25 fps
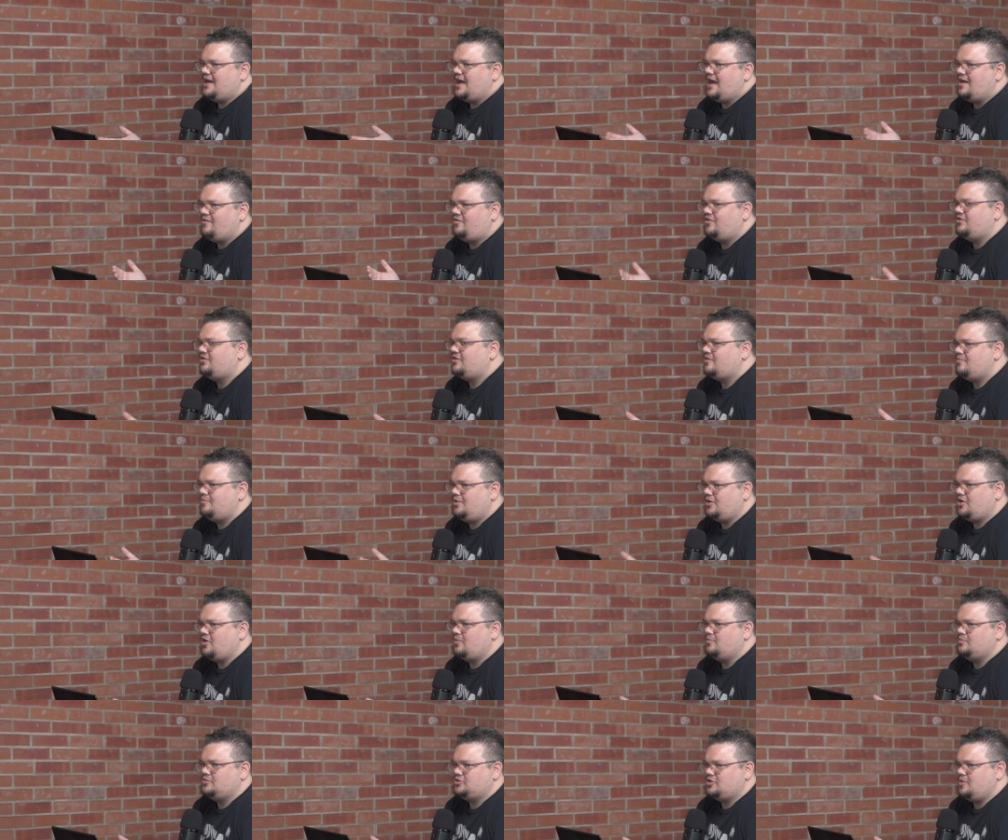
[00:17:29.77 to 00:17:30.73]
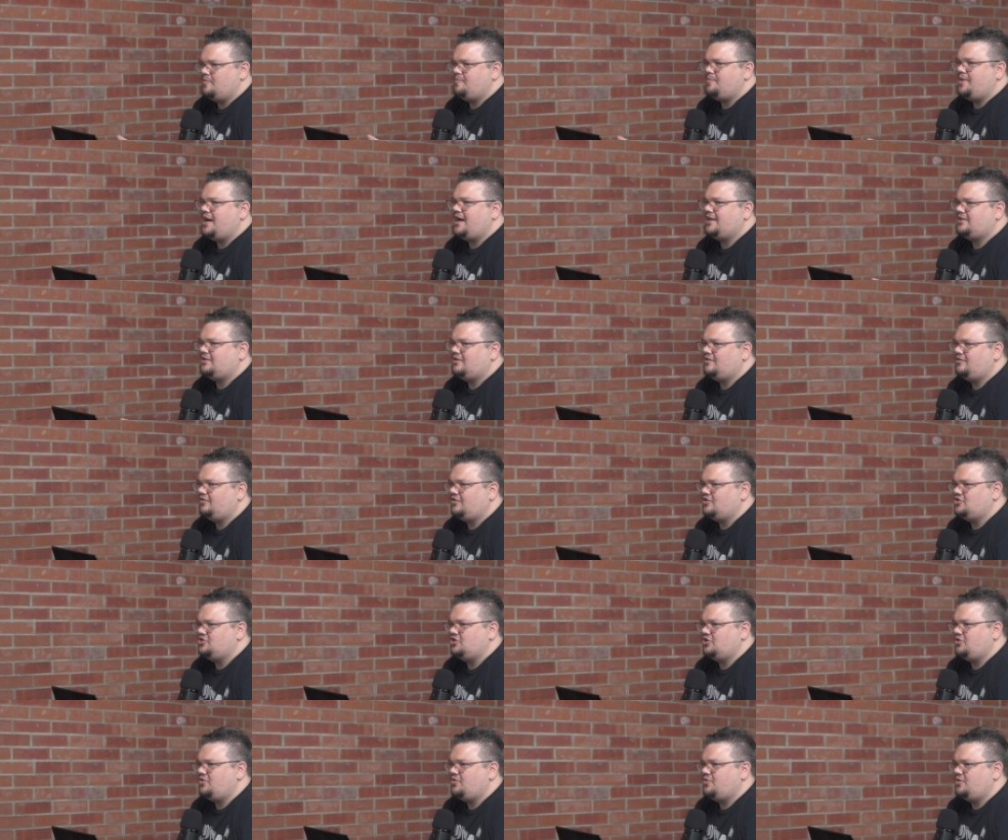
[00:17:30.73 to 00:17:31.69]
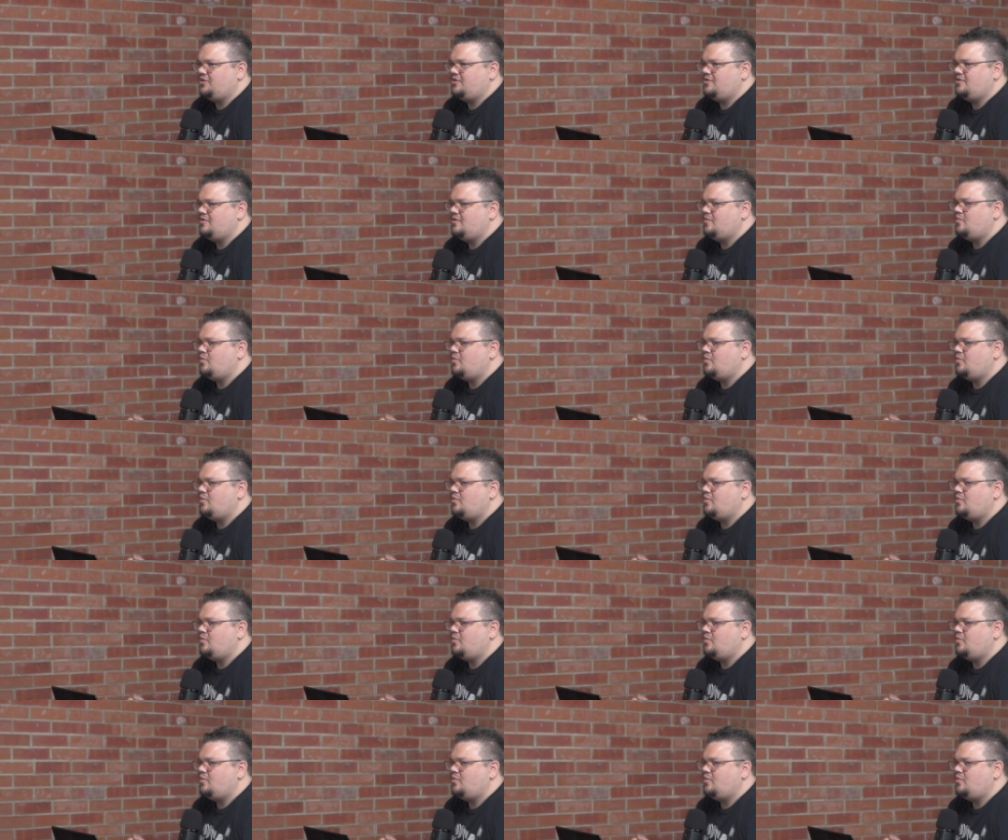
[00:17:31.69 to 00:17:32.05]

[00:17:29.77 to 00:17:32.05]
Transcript: Everything becomes combative, because you're going,